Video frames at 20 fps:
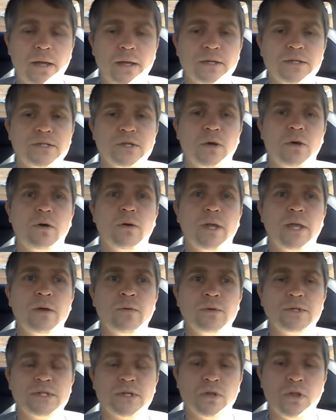So it
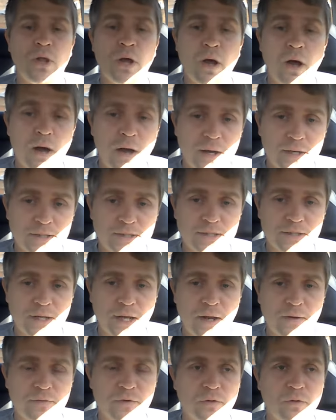was lost
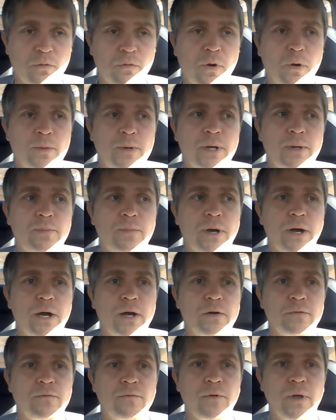after the Roman
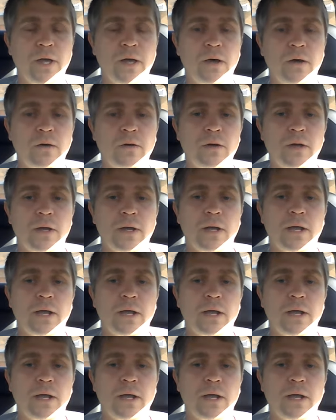Empire fell,